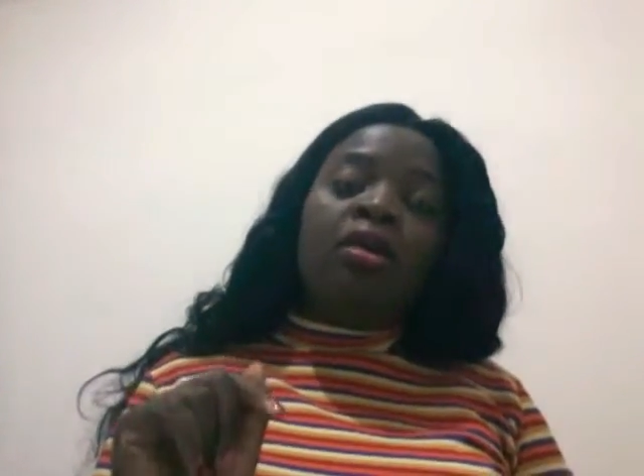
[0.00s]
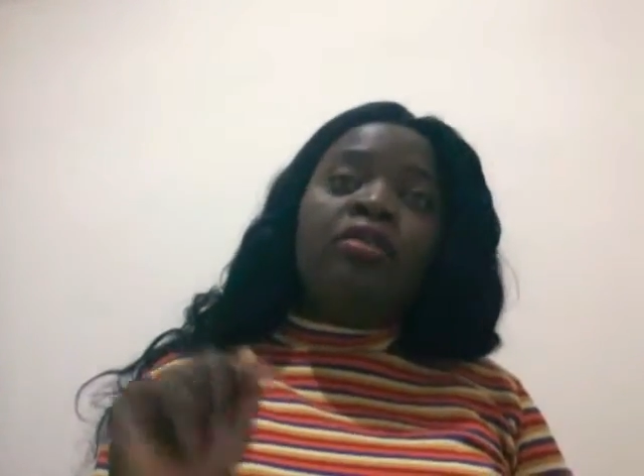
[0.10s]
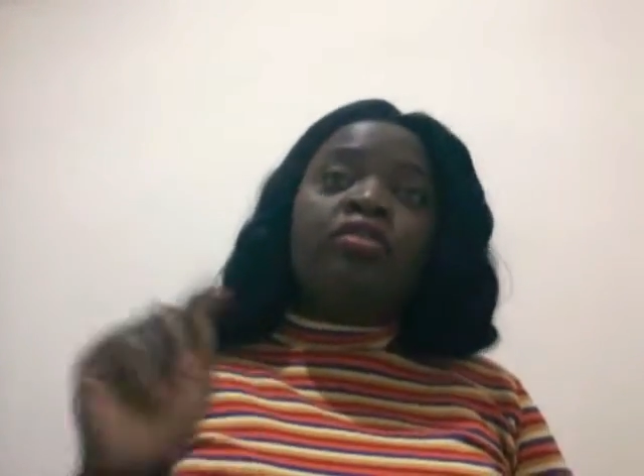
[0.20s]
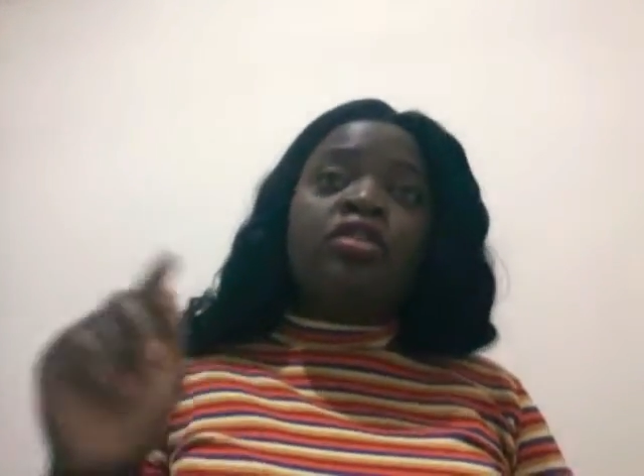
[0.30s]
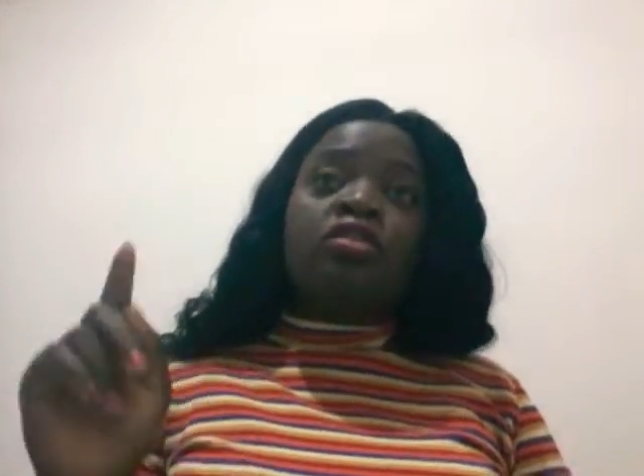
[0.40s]

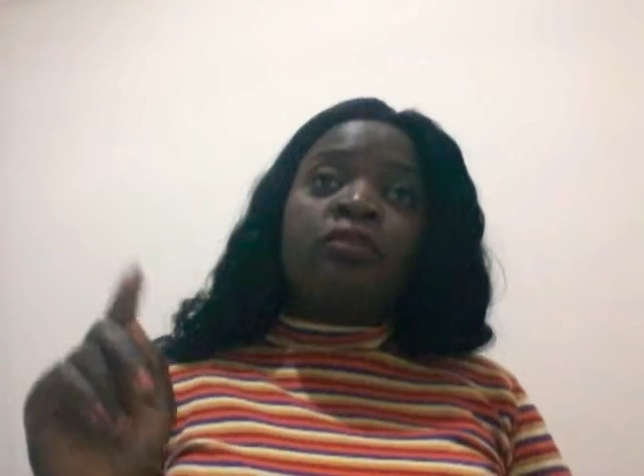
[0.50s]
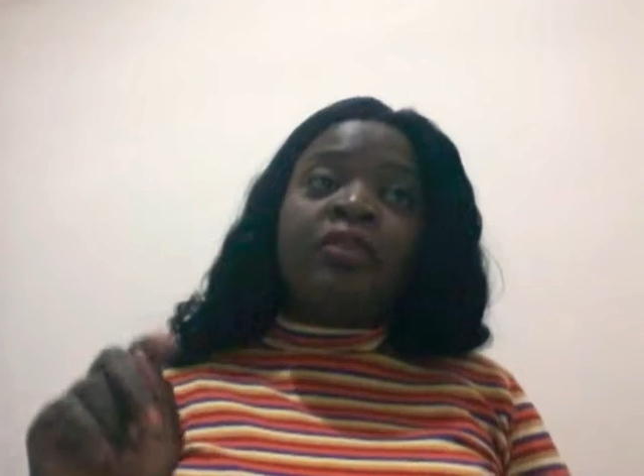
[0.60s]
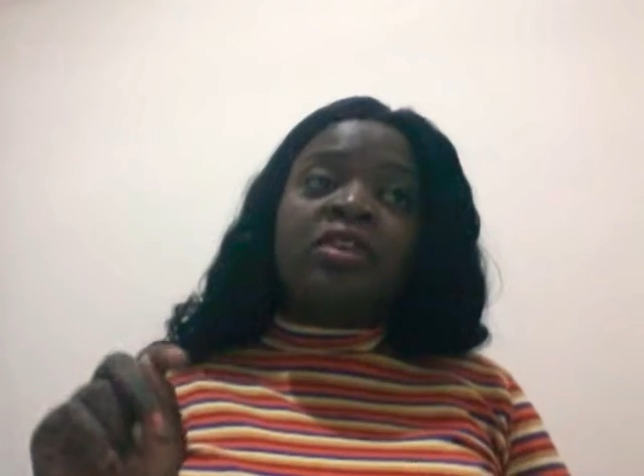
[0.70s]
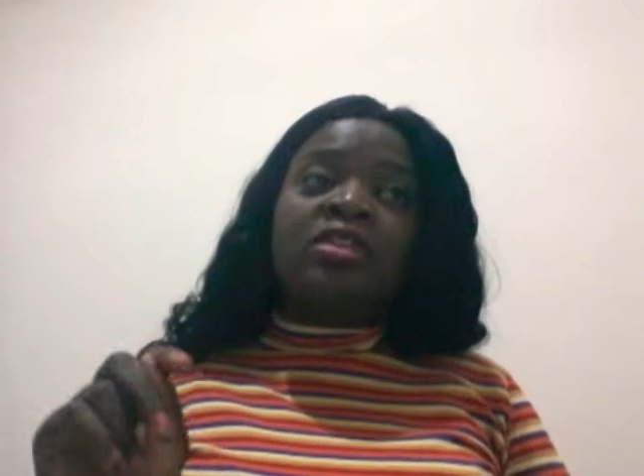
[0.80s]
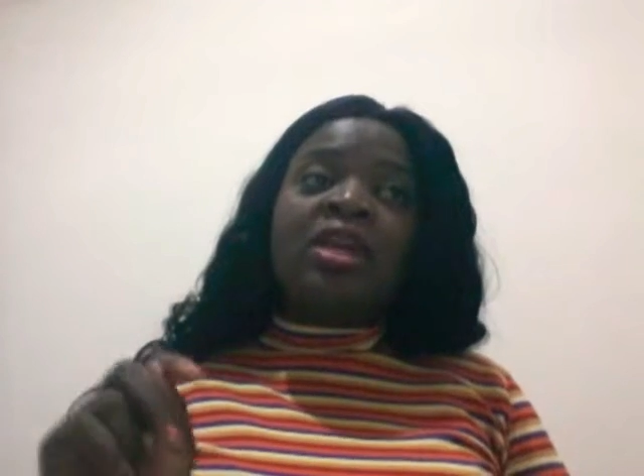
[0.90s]
if it is your
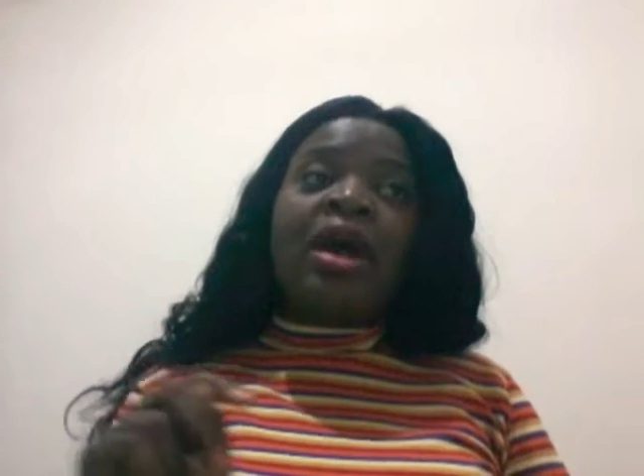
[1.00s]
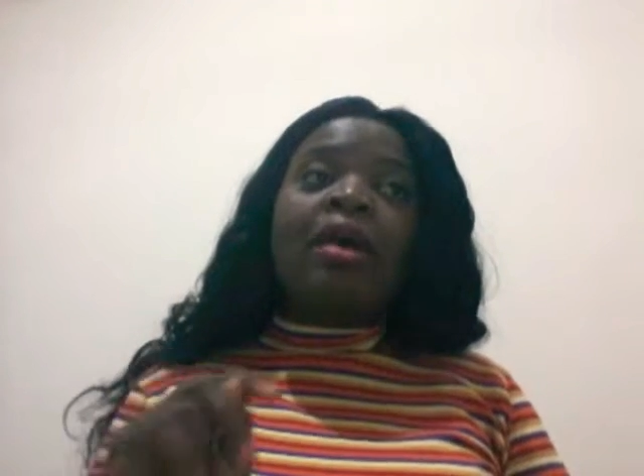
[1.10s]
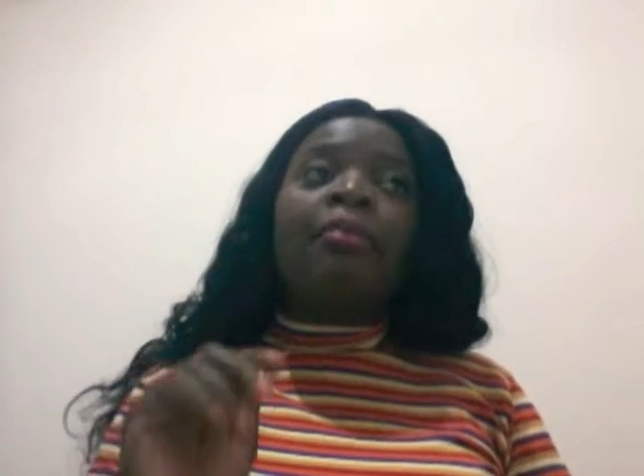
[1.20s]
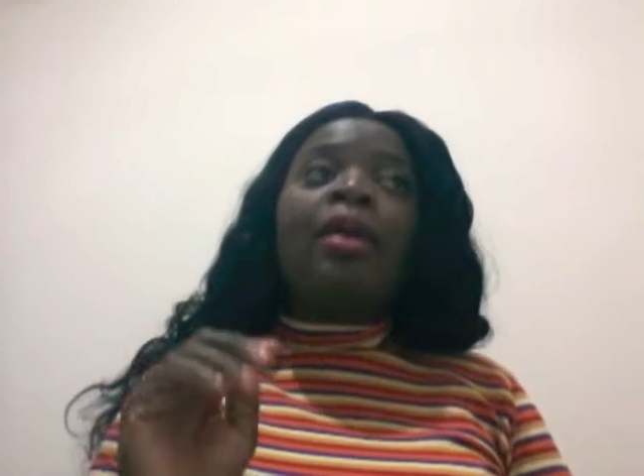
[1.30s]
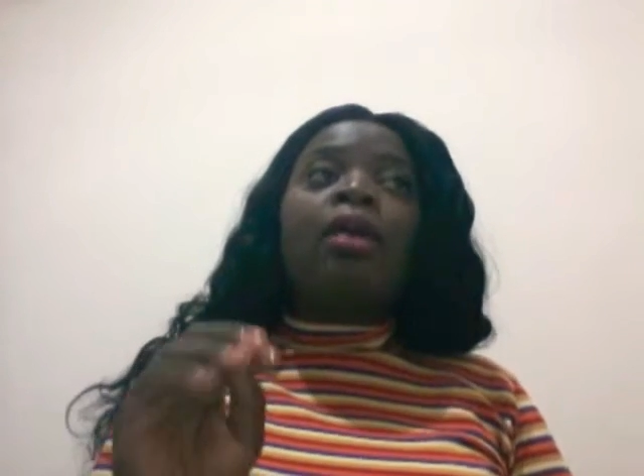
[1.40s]
first
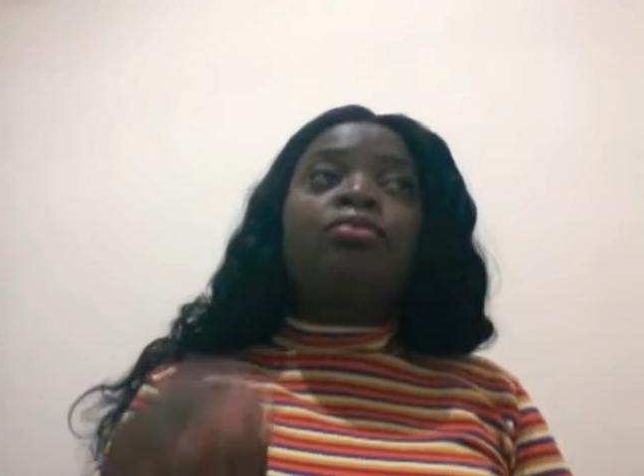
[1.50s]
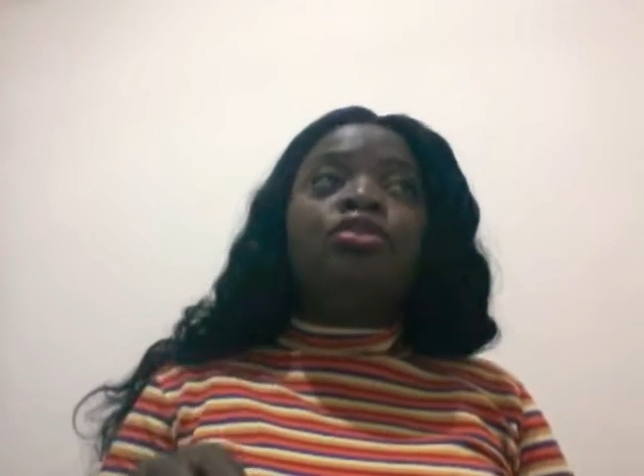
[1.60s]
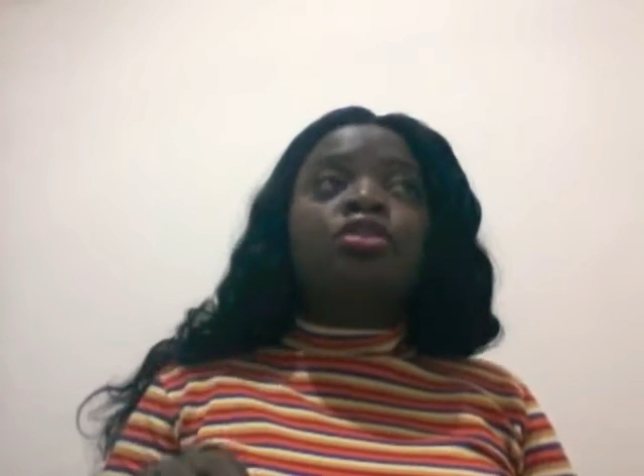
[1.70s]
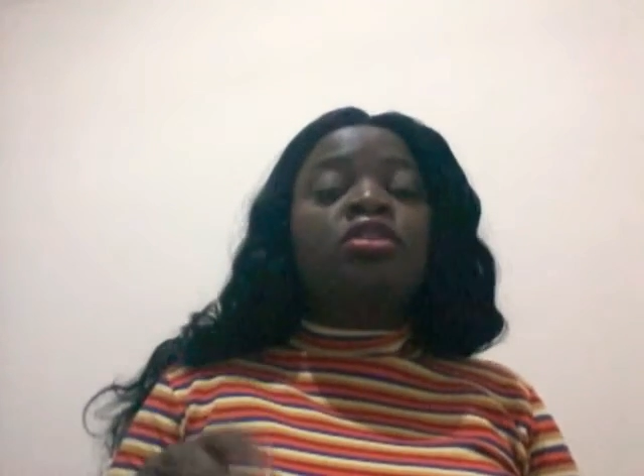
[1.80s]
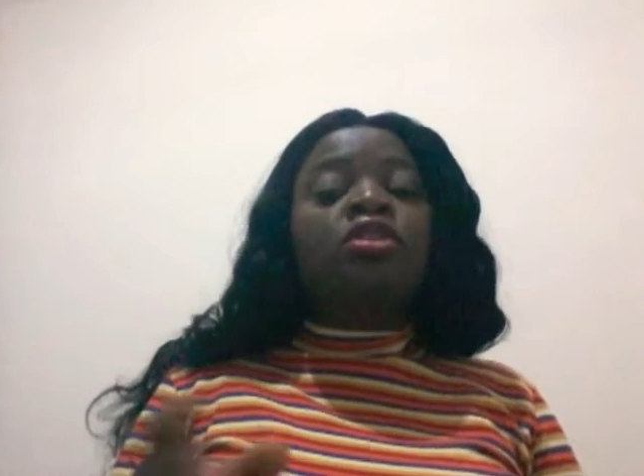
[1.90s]
time, I will
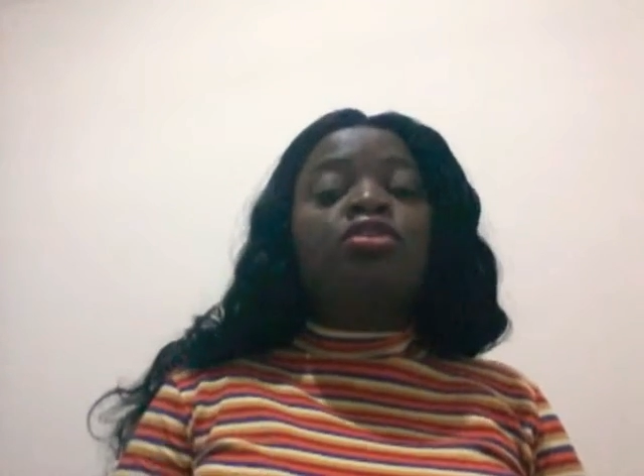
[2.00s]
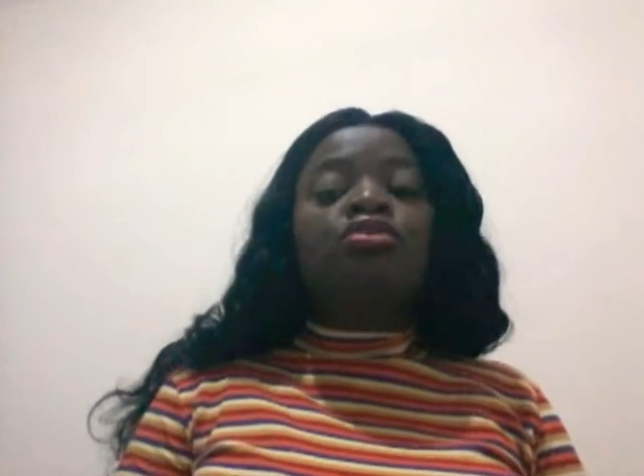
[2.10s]
just tell